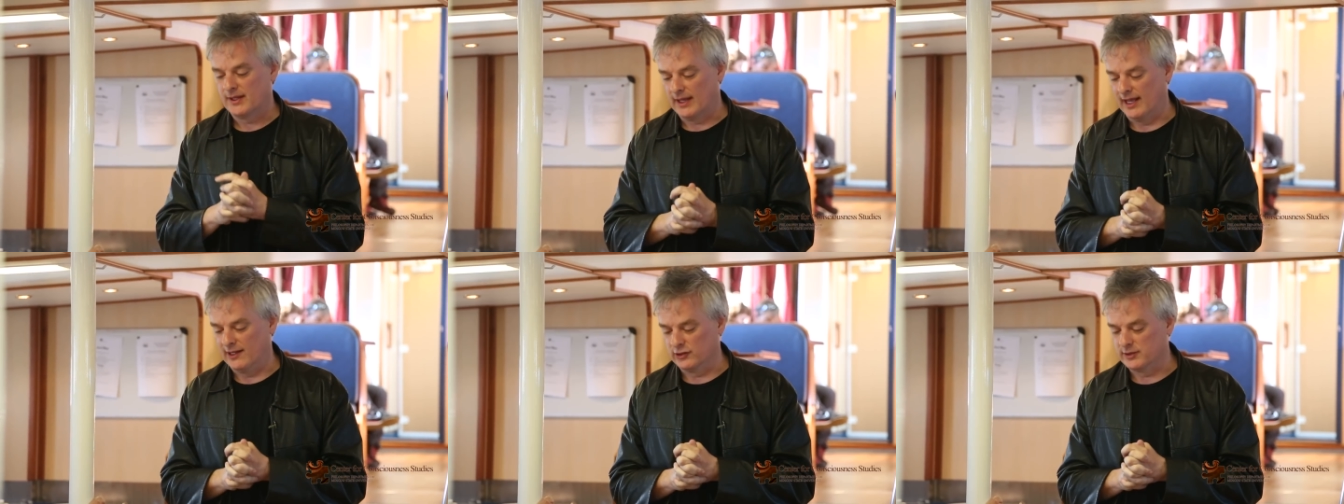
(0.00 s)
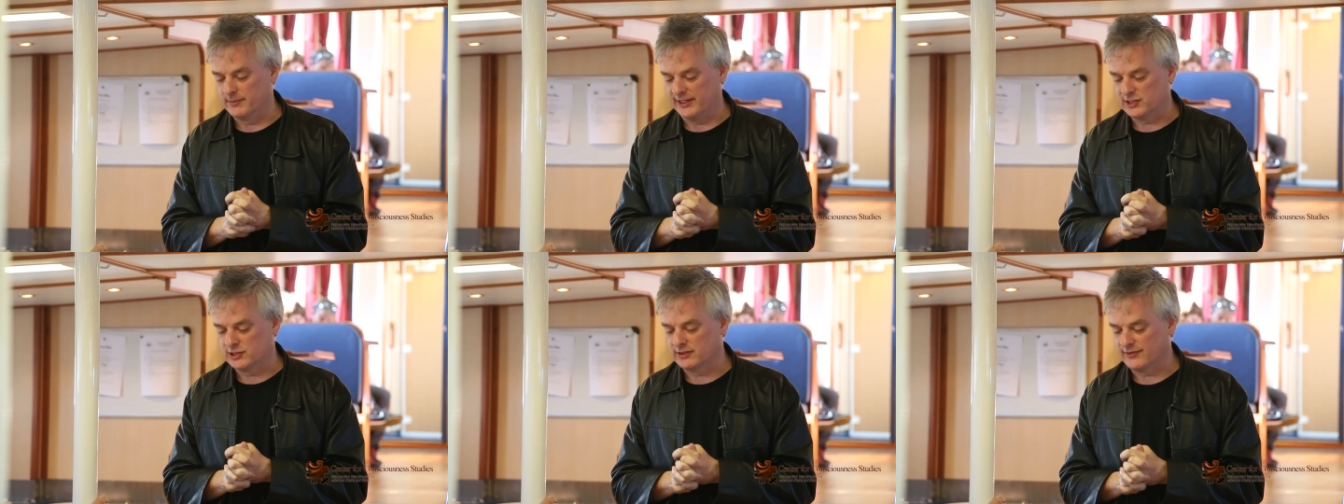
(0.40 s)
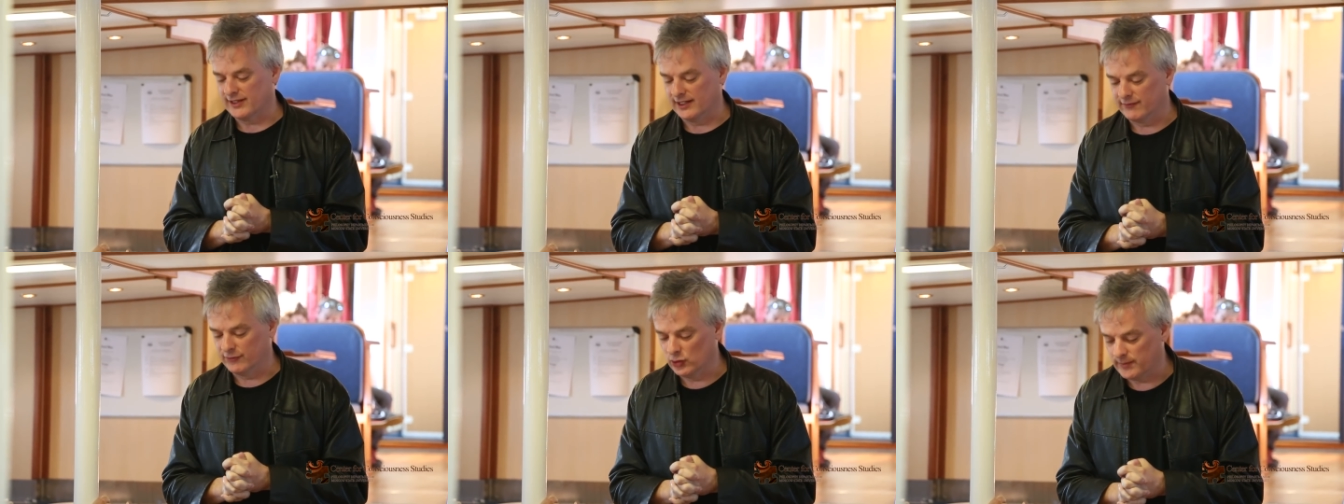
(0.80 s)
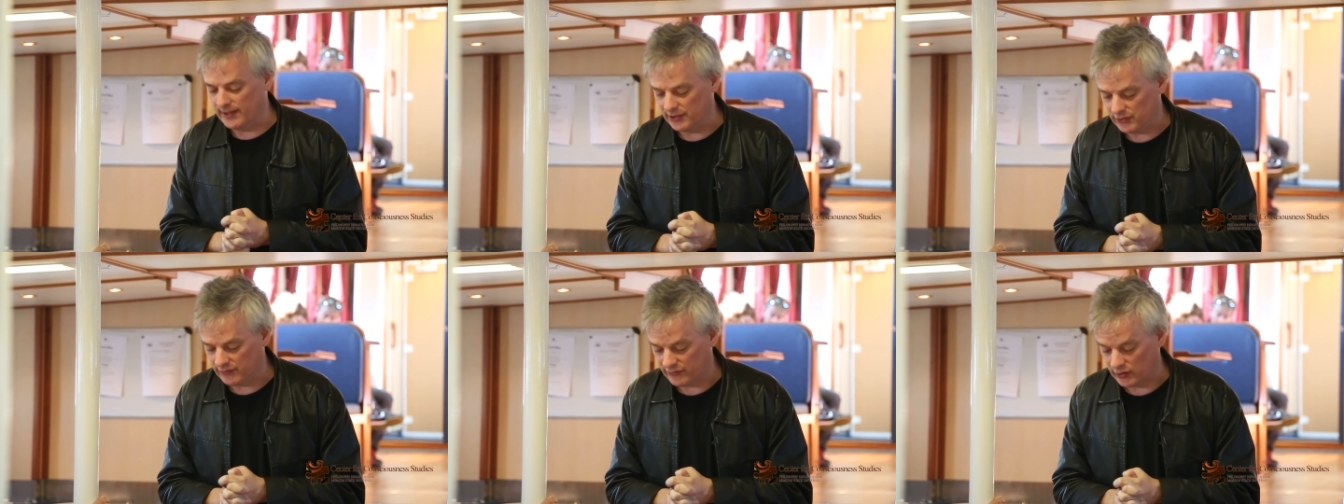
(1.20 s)
on the basis of that, a view
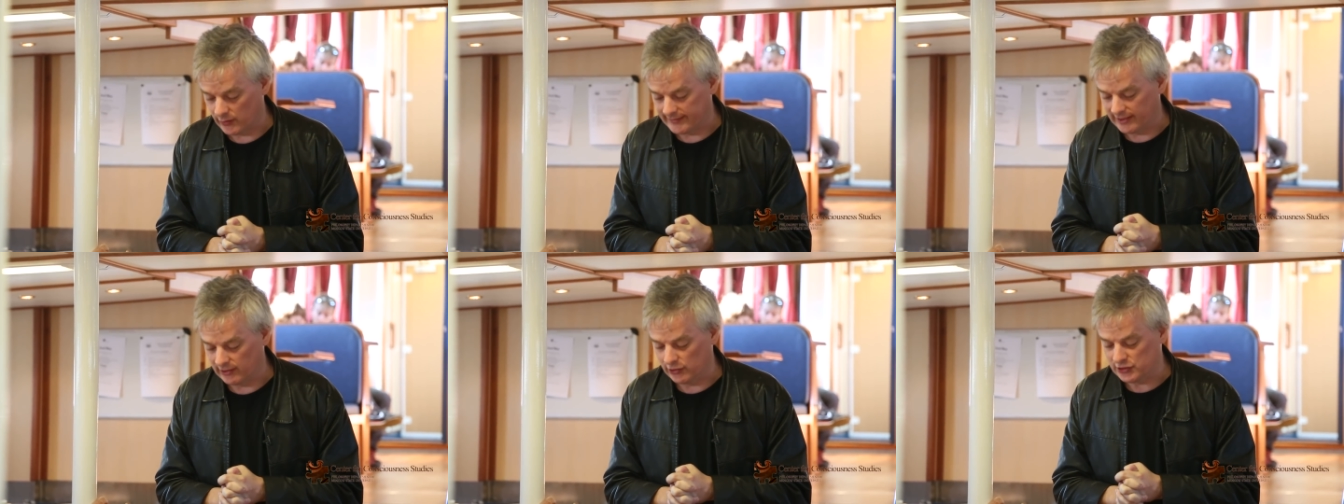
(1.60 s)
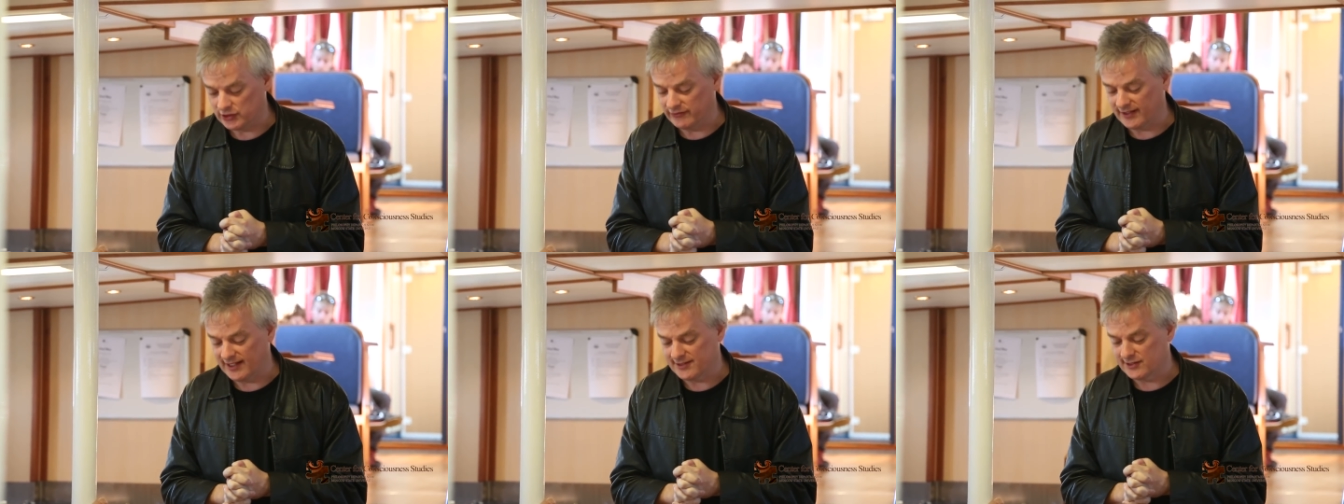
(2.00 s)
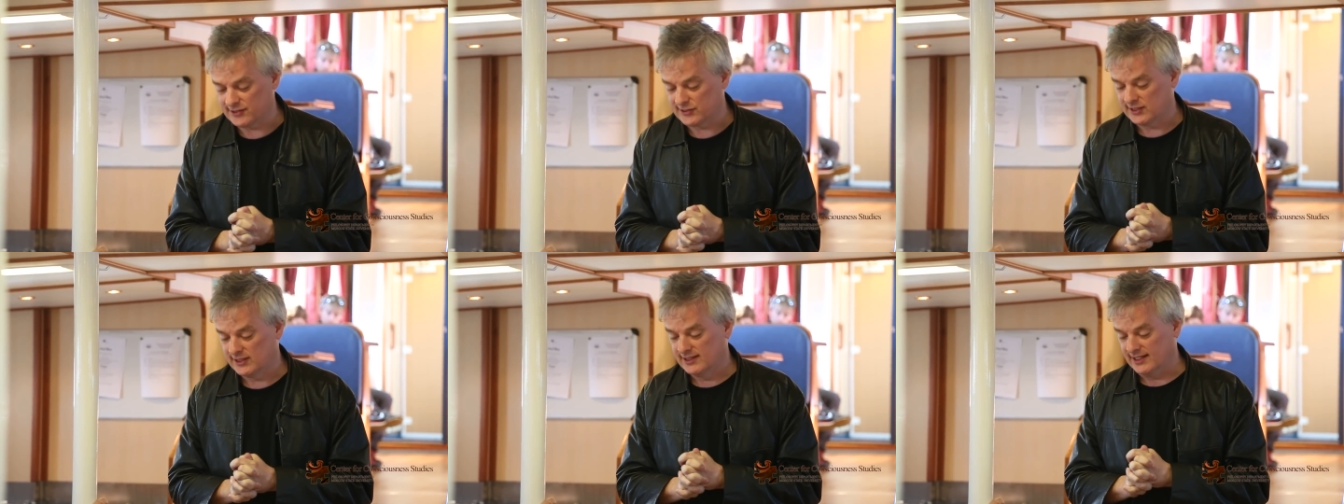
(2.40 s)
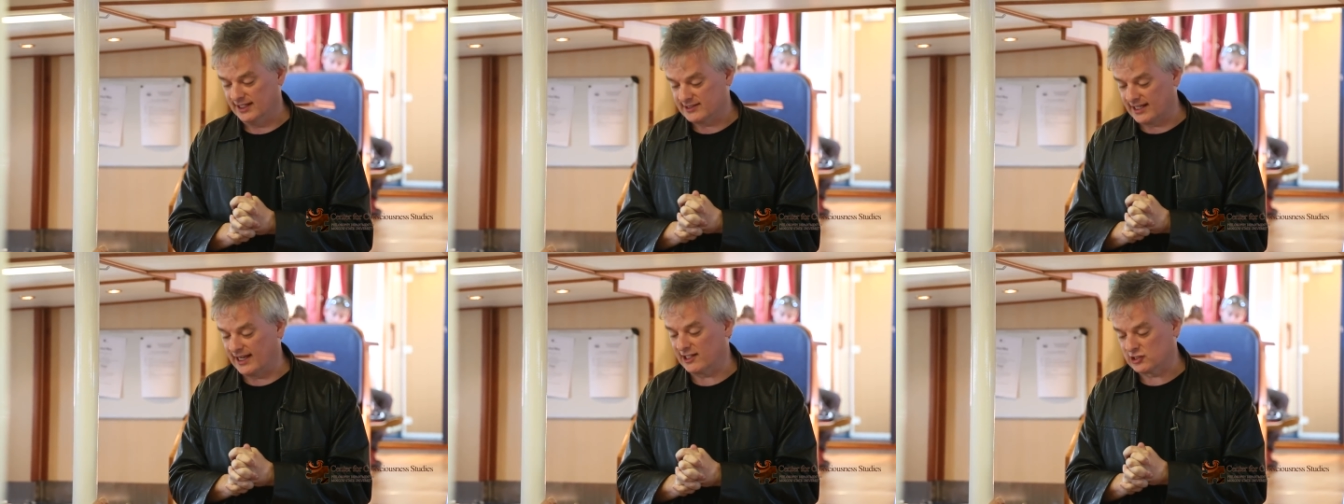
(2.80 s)
about the phenomenology of others,
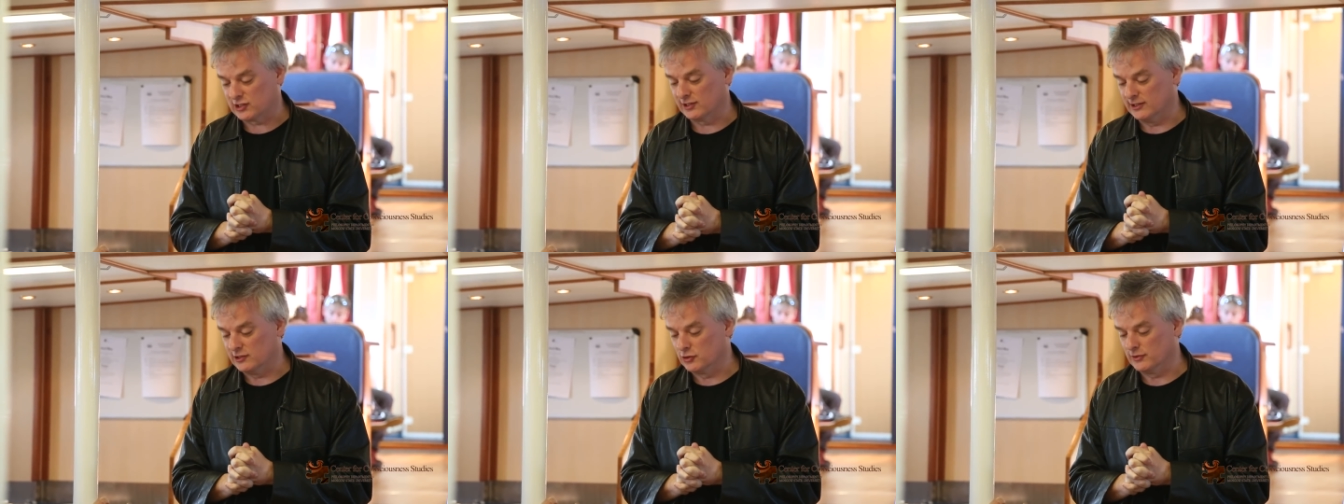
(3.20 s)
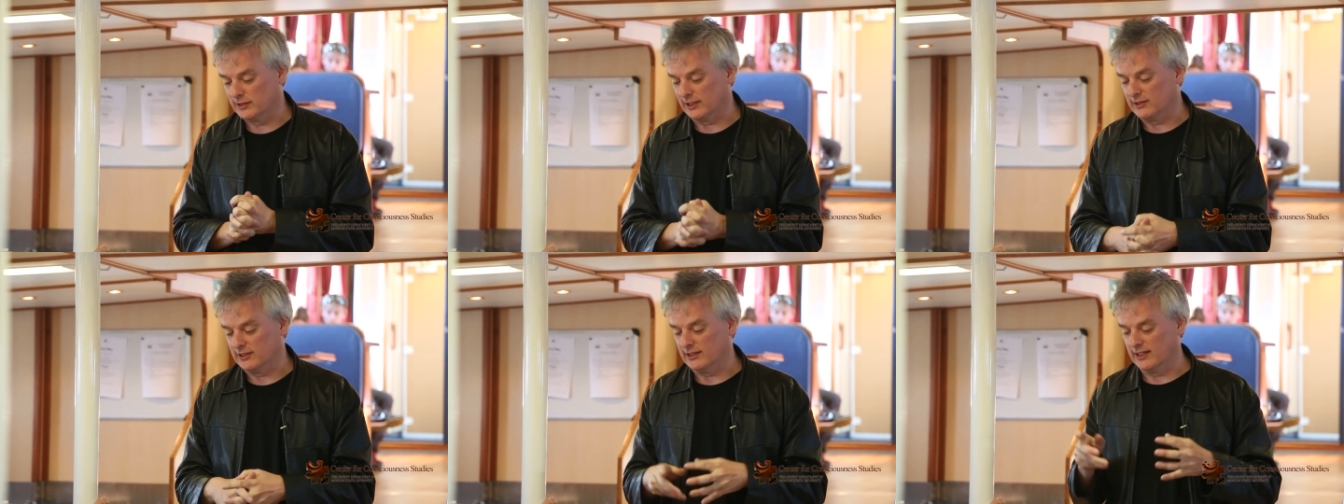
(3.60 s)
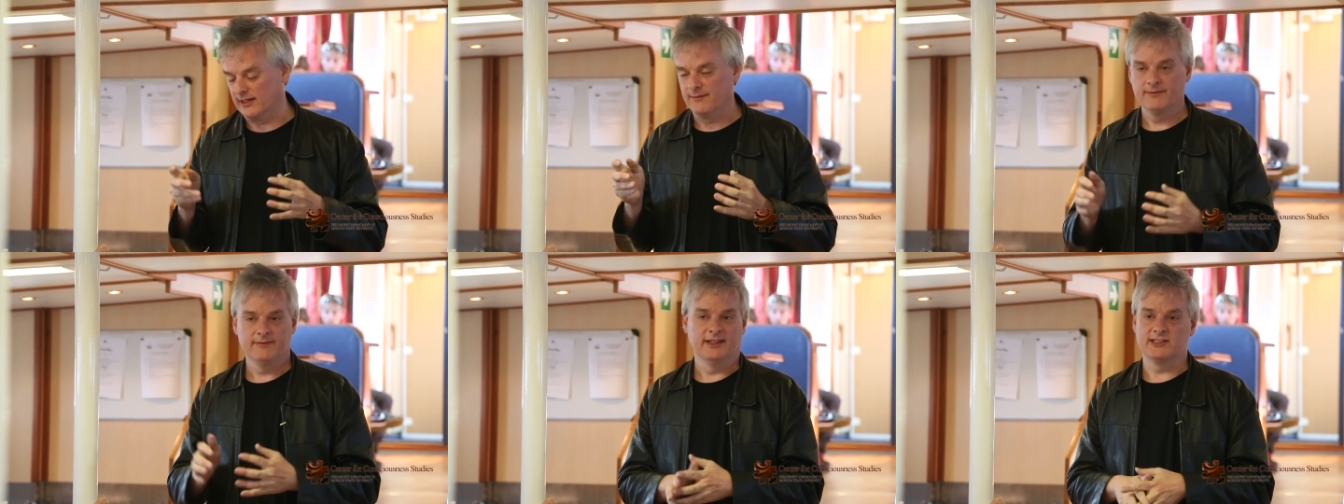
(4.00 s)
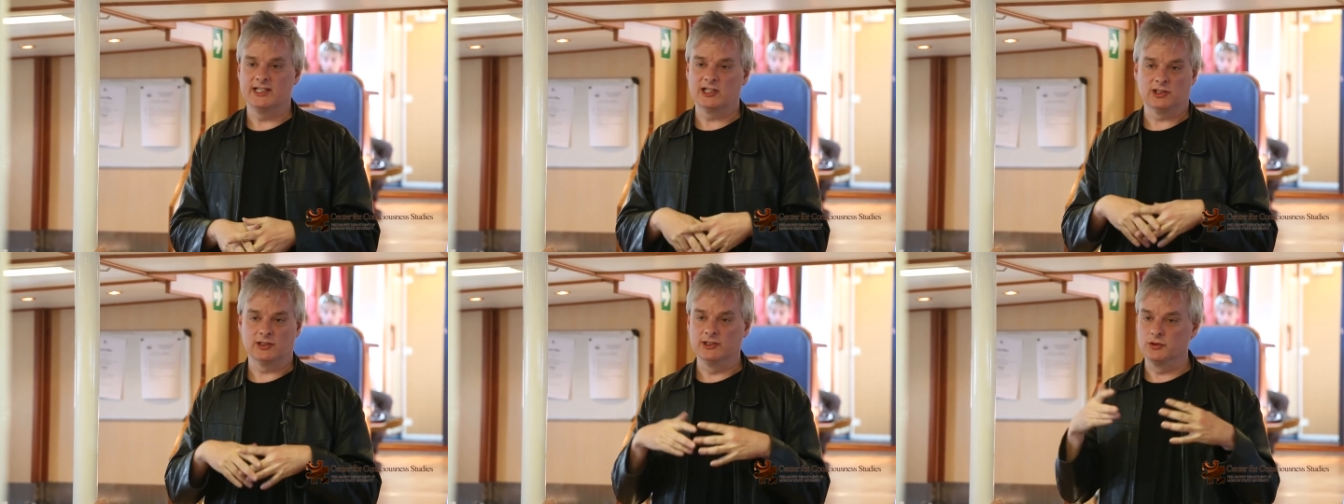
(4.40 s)
is actually doing
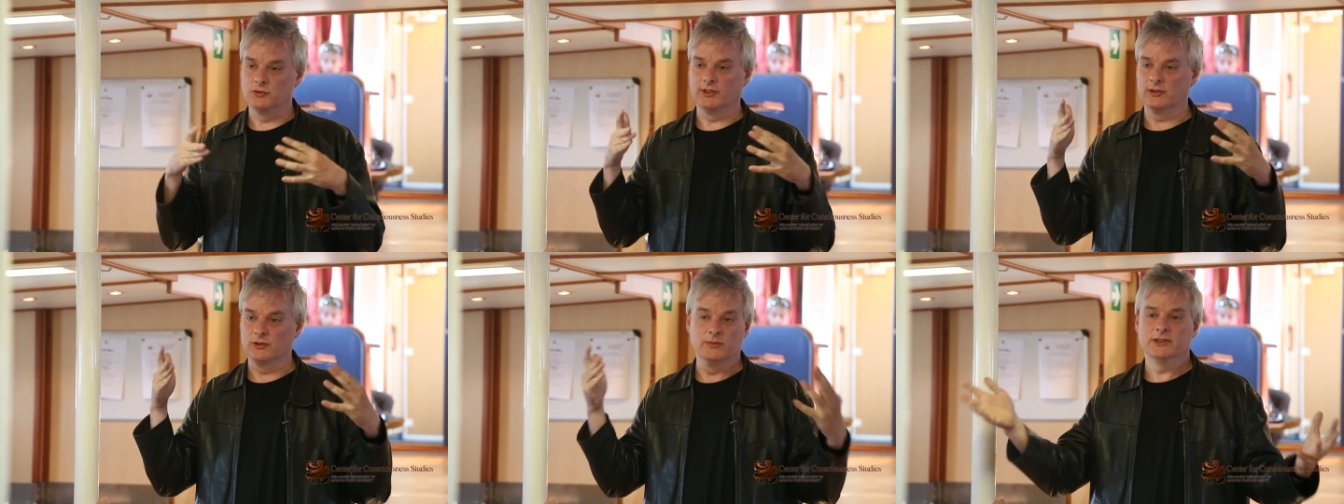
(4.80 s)
the